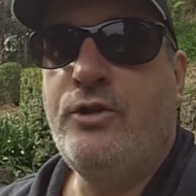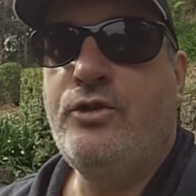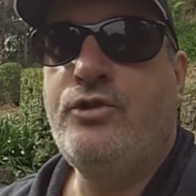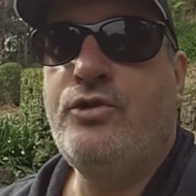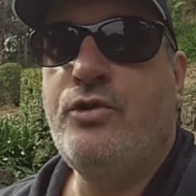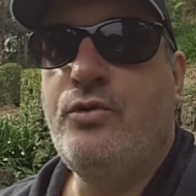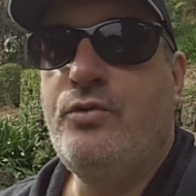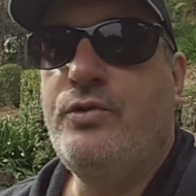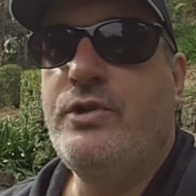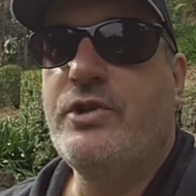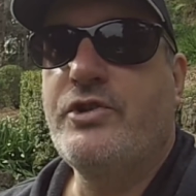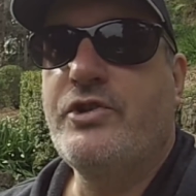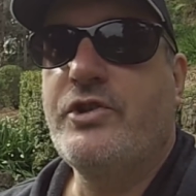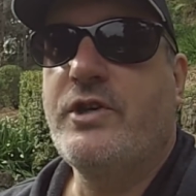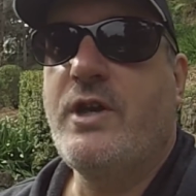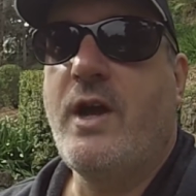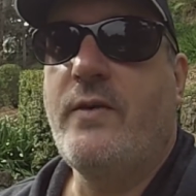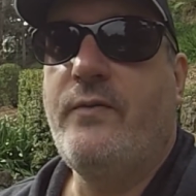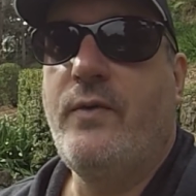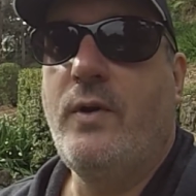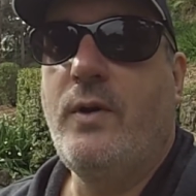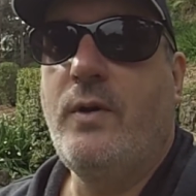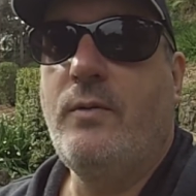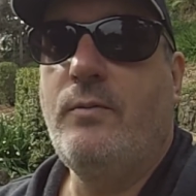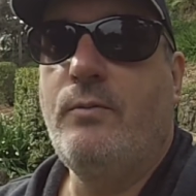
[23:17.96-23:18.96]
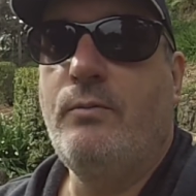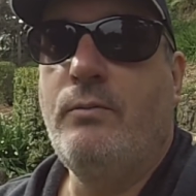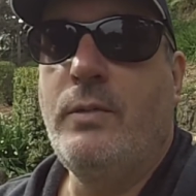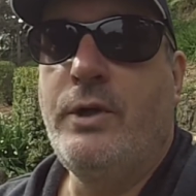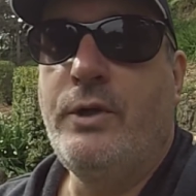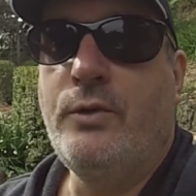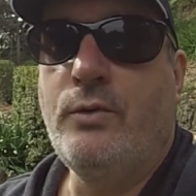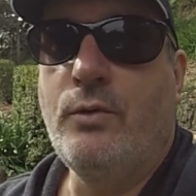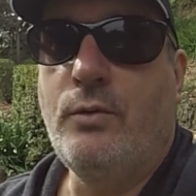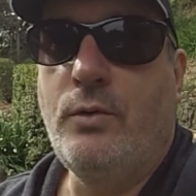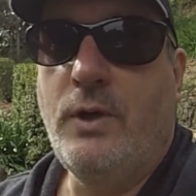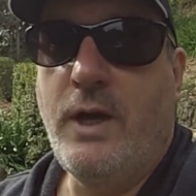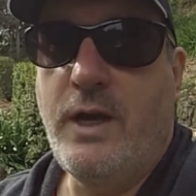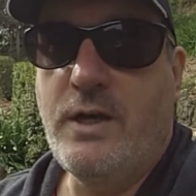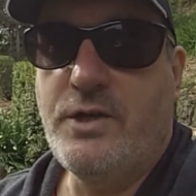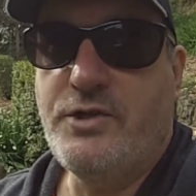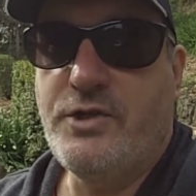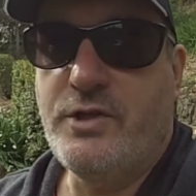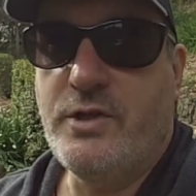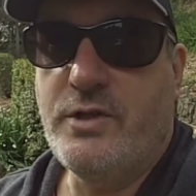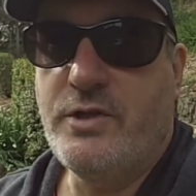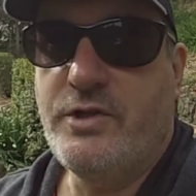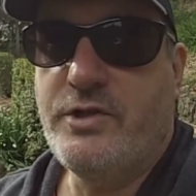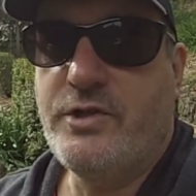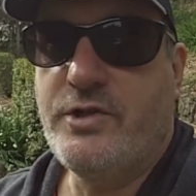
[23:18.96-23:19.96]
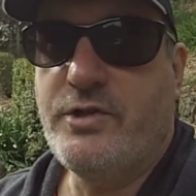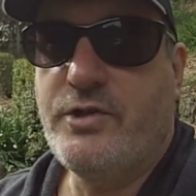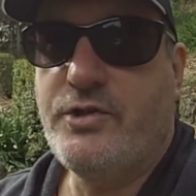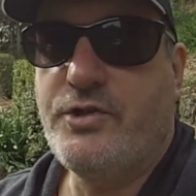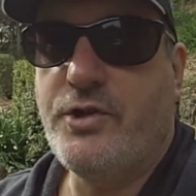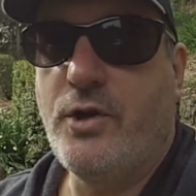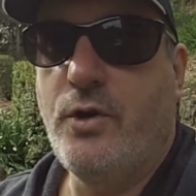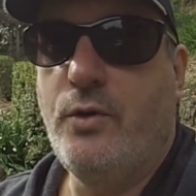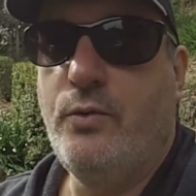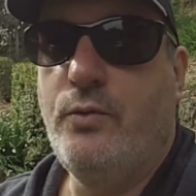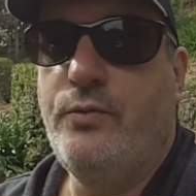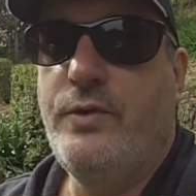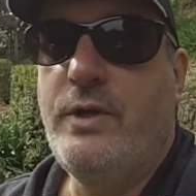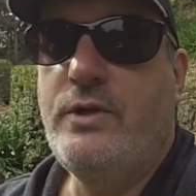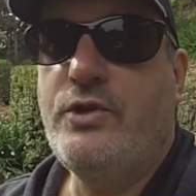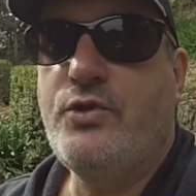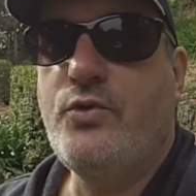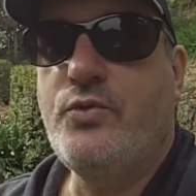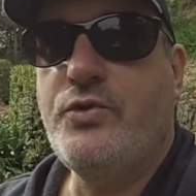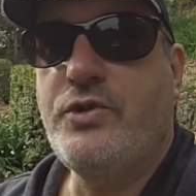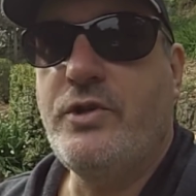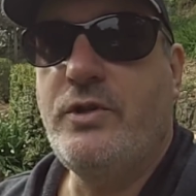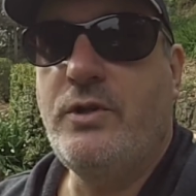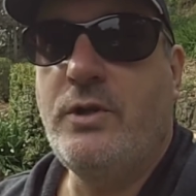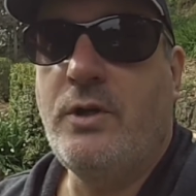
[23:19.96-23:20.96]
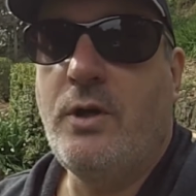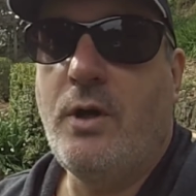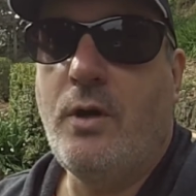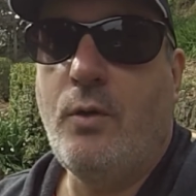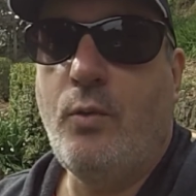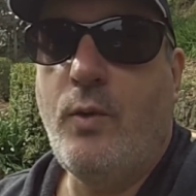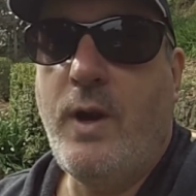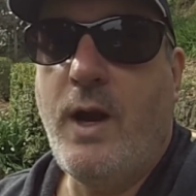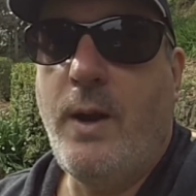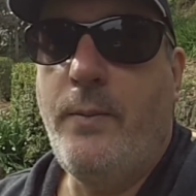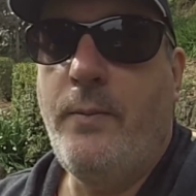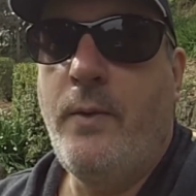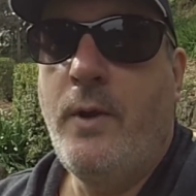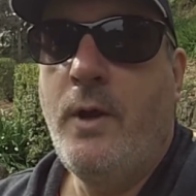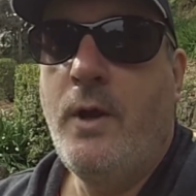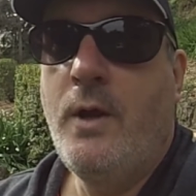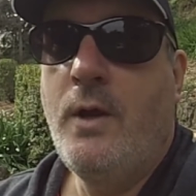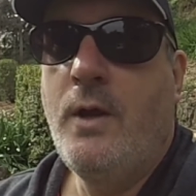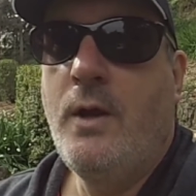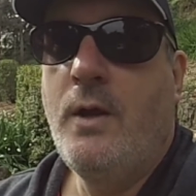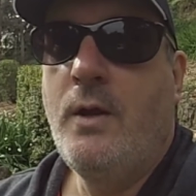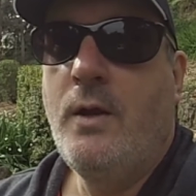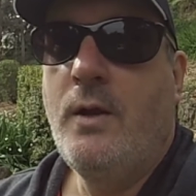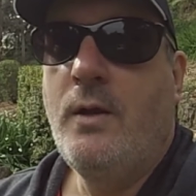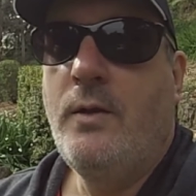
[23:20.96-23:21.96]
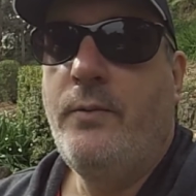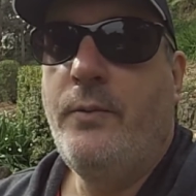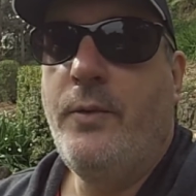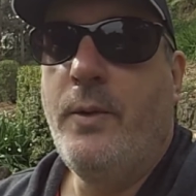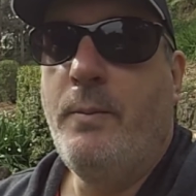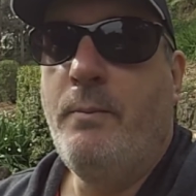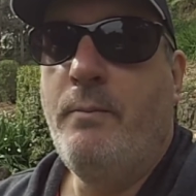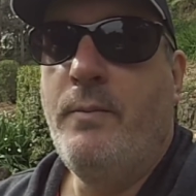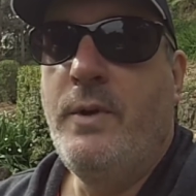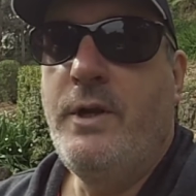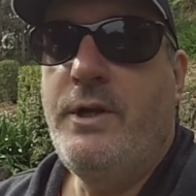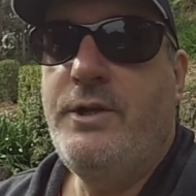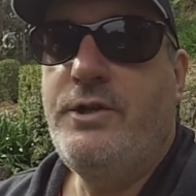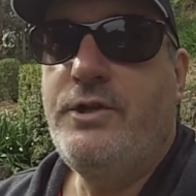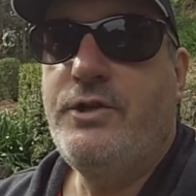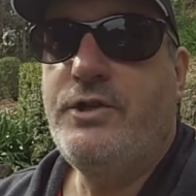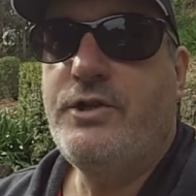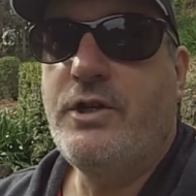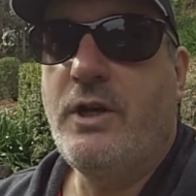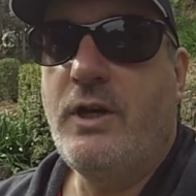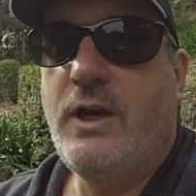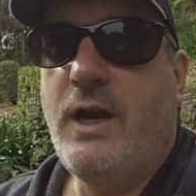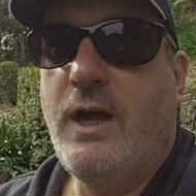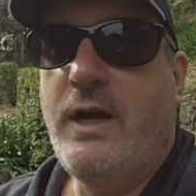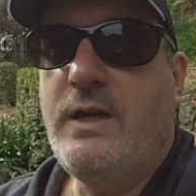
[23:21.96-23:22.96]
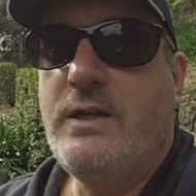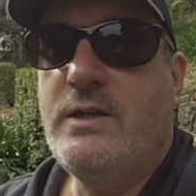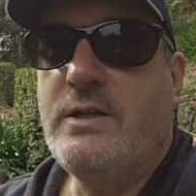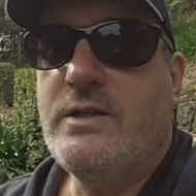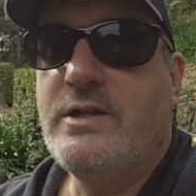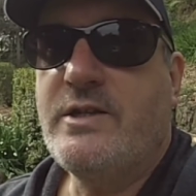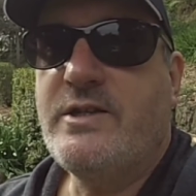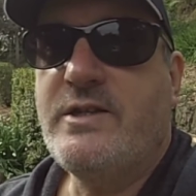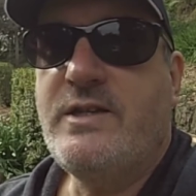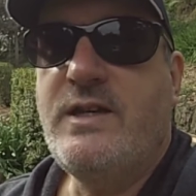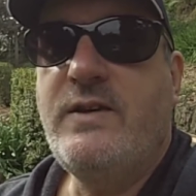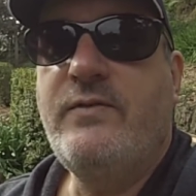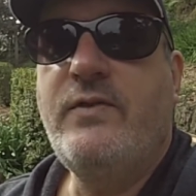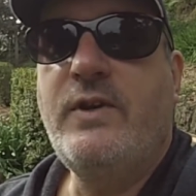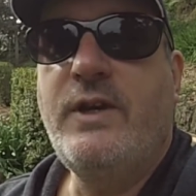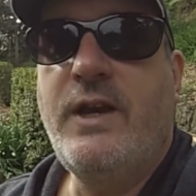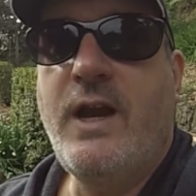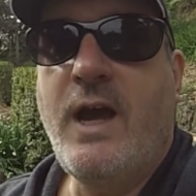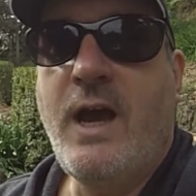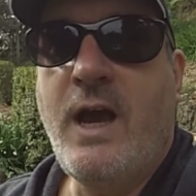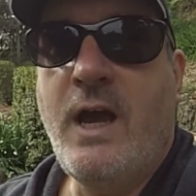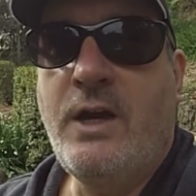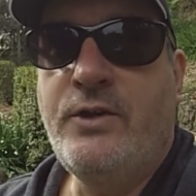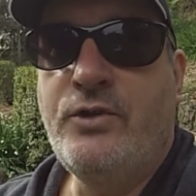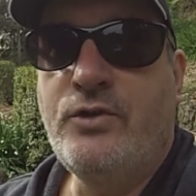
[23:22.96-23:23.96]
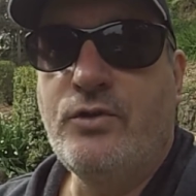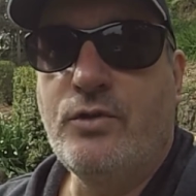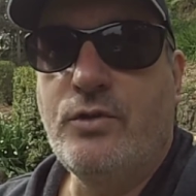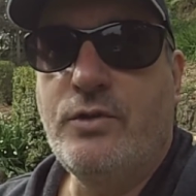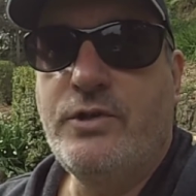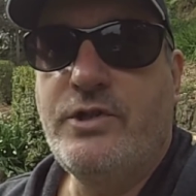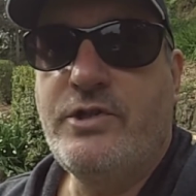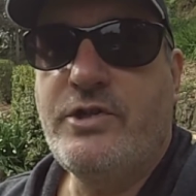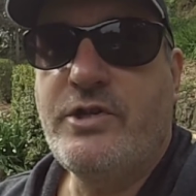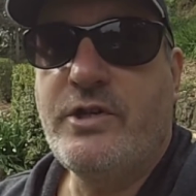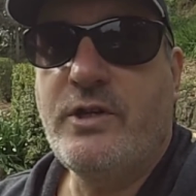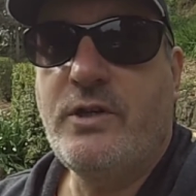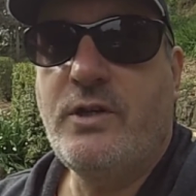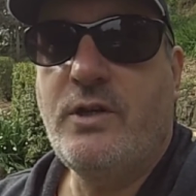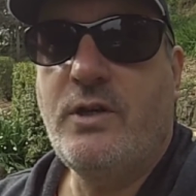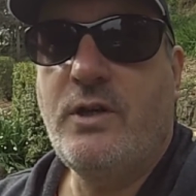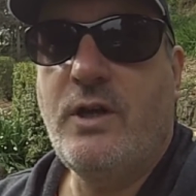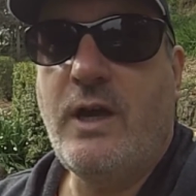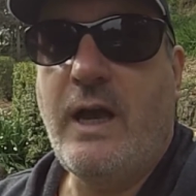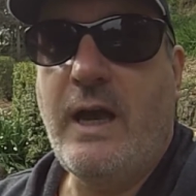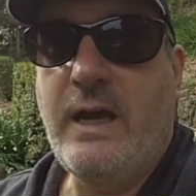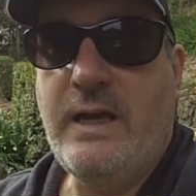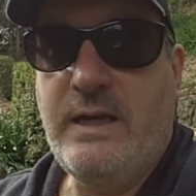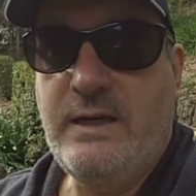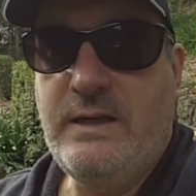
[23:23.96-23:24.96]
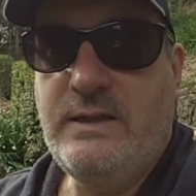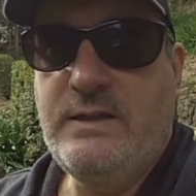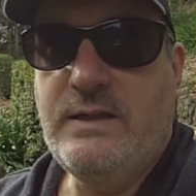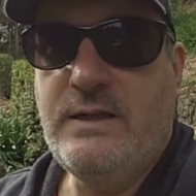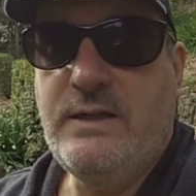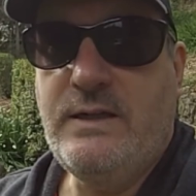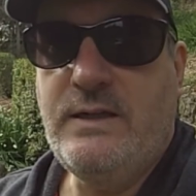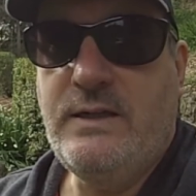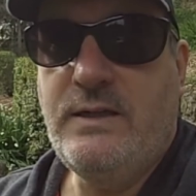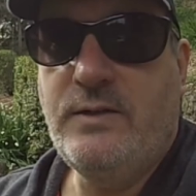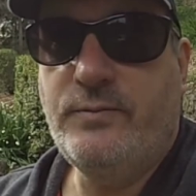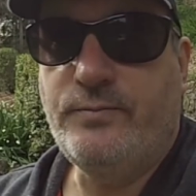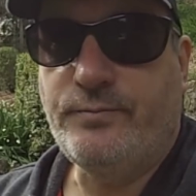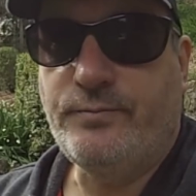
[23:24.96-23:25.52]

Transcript: to discover mineral acids. So this was in around the mid to late 700s AD.